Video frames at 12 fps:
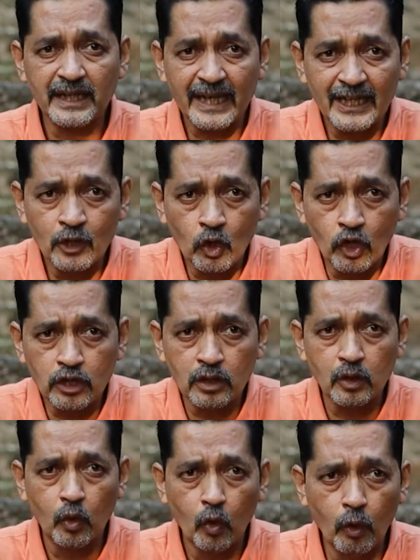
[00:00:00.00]
cannot
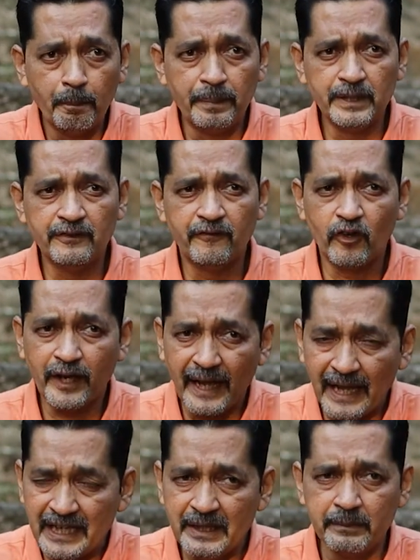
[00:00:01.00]
open for
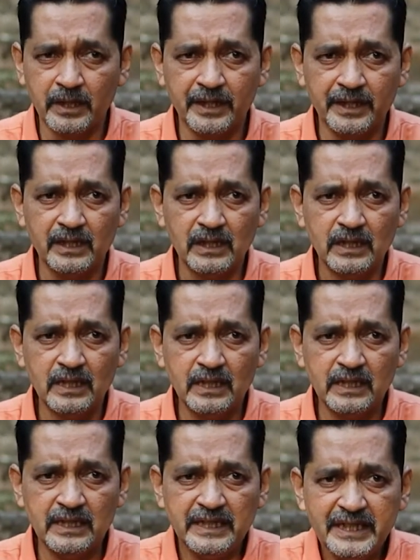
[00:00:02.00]
anybody.
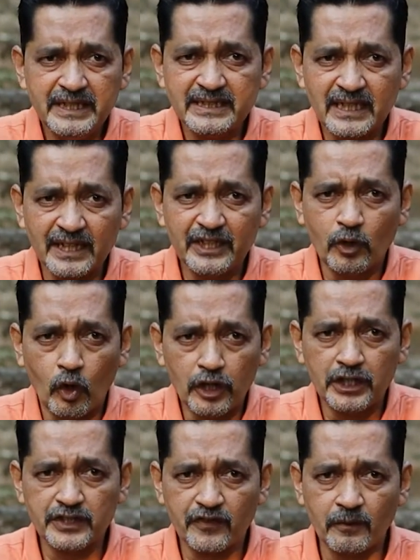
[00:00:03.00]
These are the
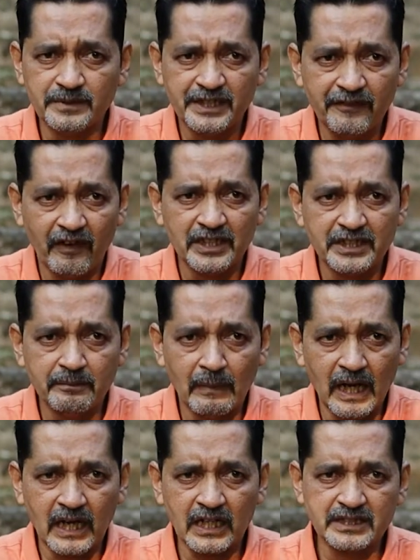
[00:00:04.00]
orders from Shivaji
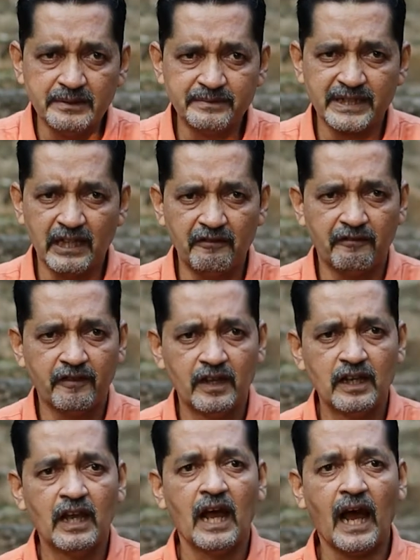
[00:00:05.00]
Maharaj himself.
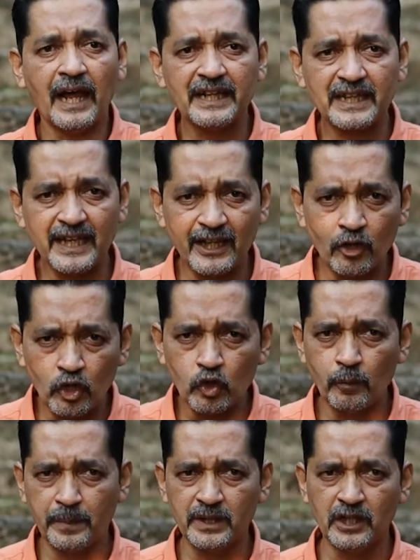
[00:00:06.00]
I cannot
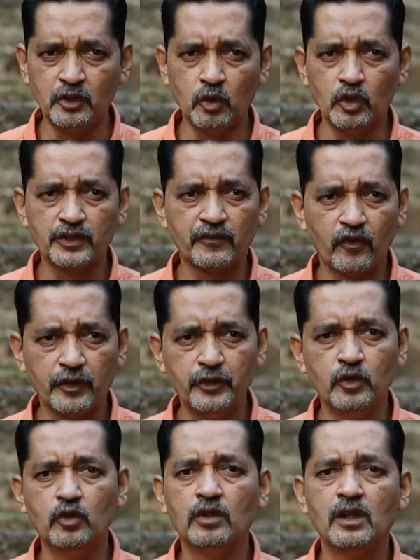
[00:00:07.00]
open the doors for
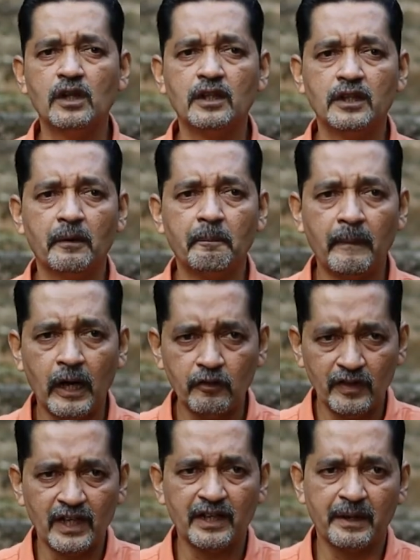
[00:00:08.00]
you, the
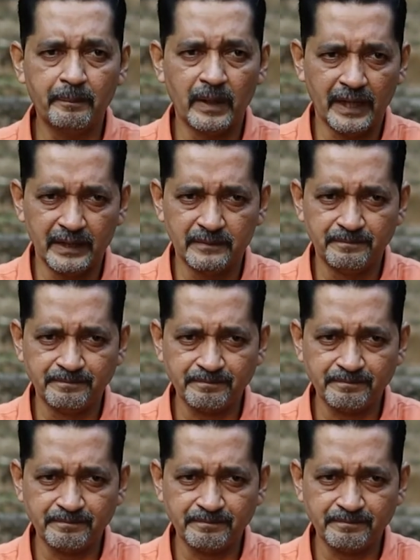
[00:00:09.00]
Mavala replied.